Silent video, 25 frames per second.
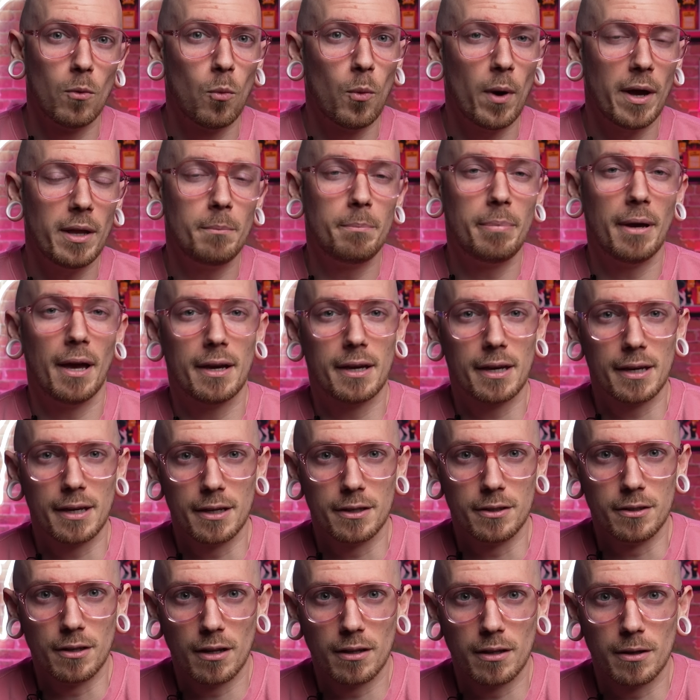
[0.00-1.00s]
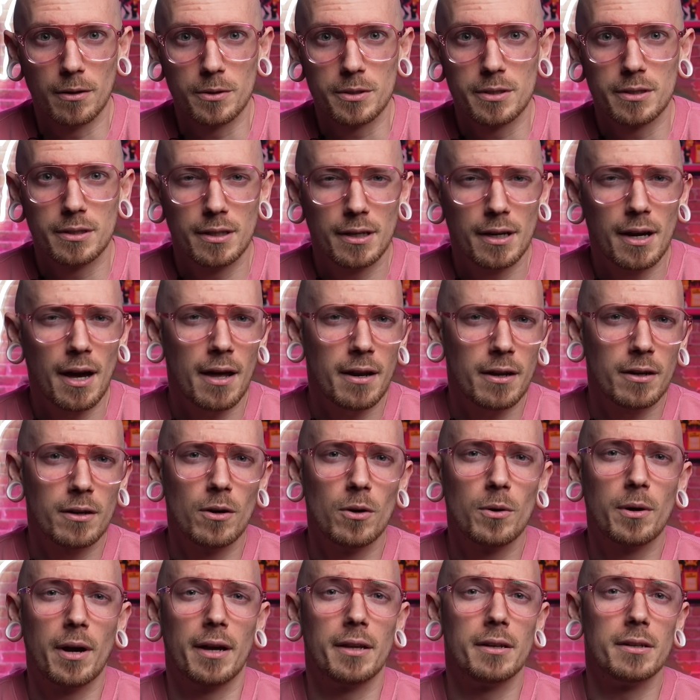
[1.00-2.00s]
when packing in yellows, you gotta
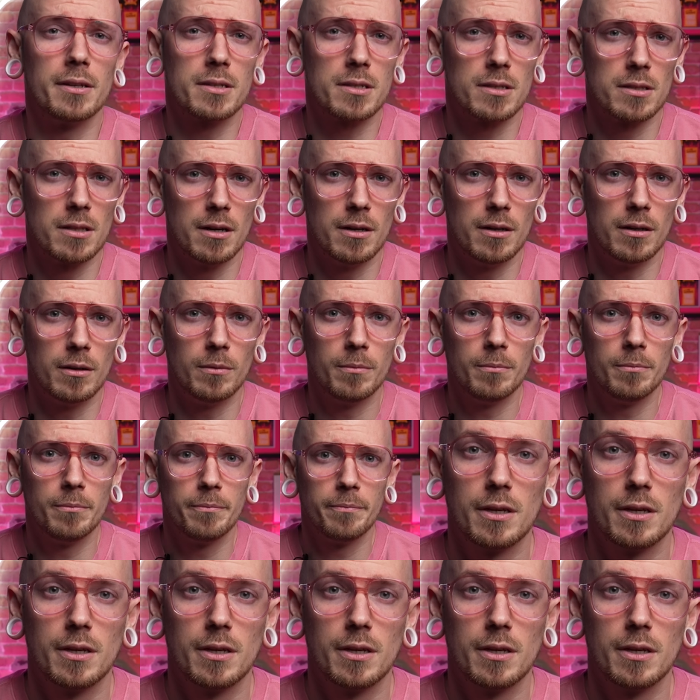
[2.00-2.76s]
go kinda slow,